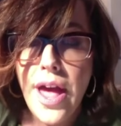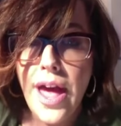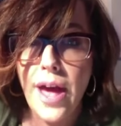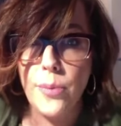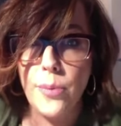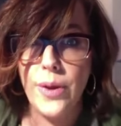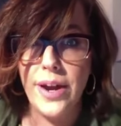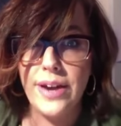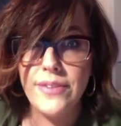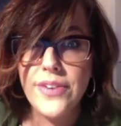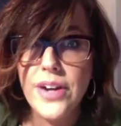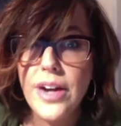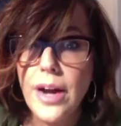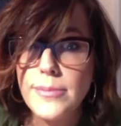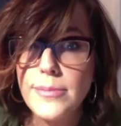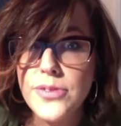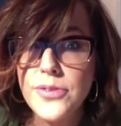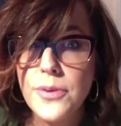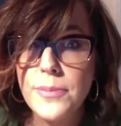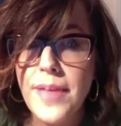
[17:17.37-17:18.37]
and whatever
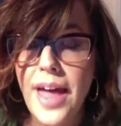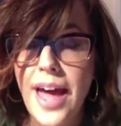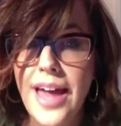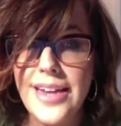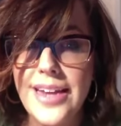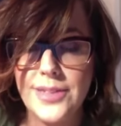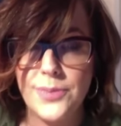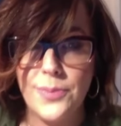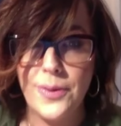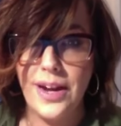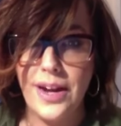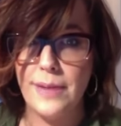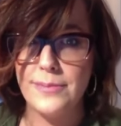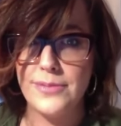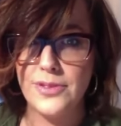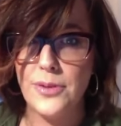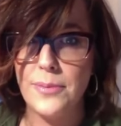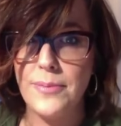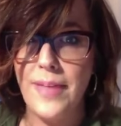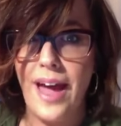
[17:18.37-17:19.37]
comes from that is what
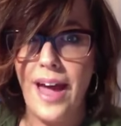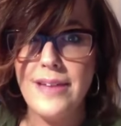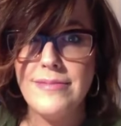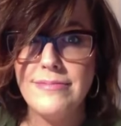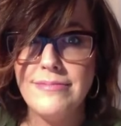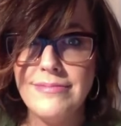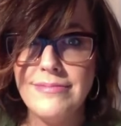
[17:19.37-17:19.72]
comes from that.